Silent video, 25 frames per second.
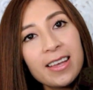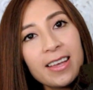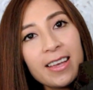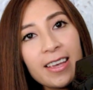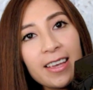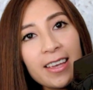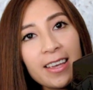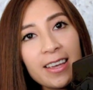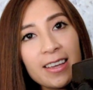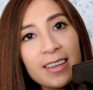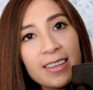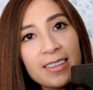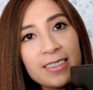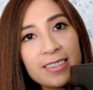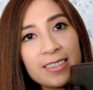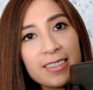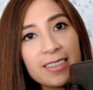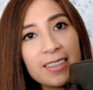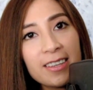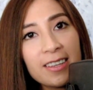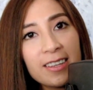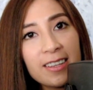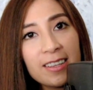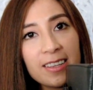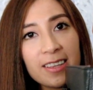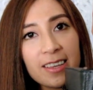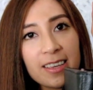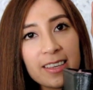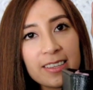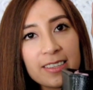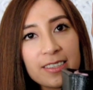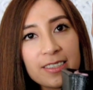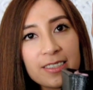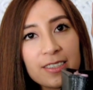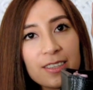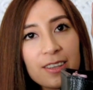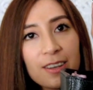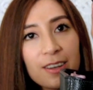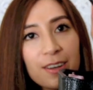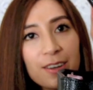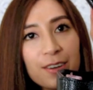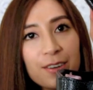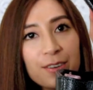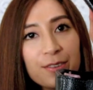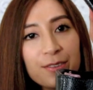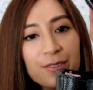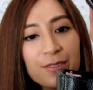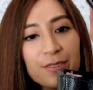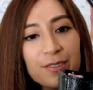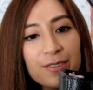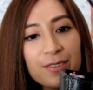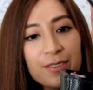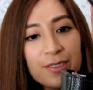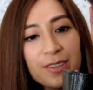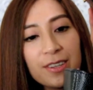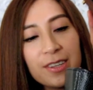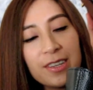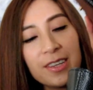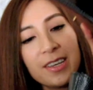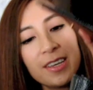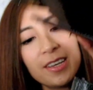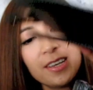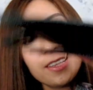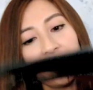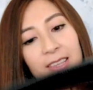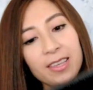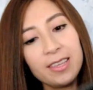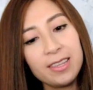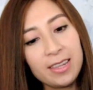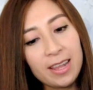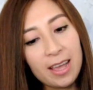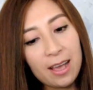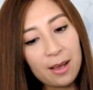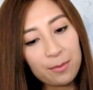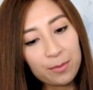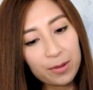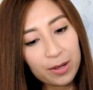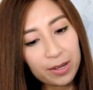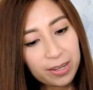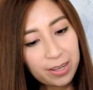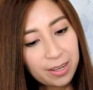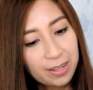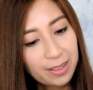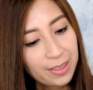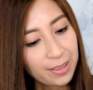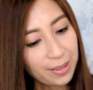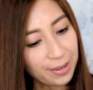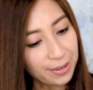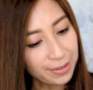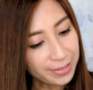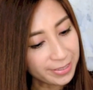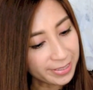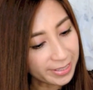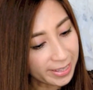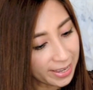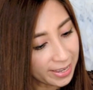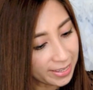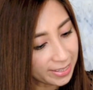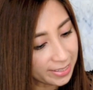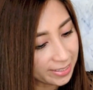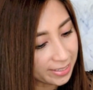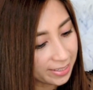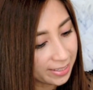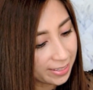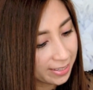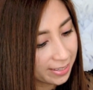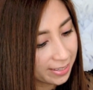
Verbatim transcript: And like so. And now I'm gonna close it.